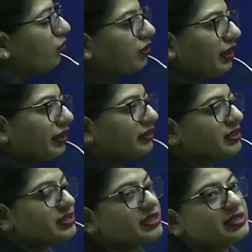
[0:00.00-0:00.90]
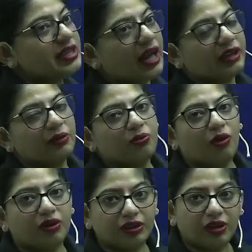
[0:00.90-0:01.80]
take this desired
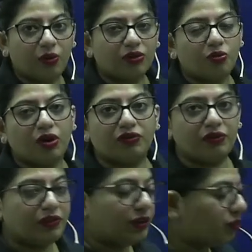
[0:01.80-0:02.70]
product out. What will we do?